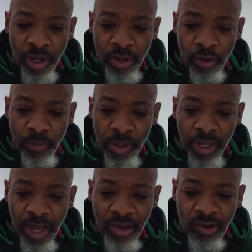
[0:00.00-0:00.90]
and the
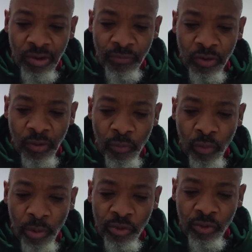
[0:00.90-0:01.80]
humiliations of Jim
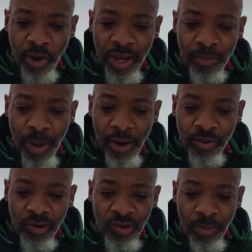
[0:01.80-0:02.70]
Crow strained
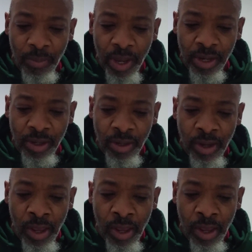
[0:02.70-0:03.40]
marriages and made it,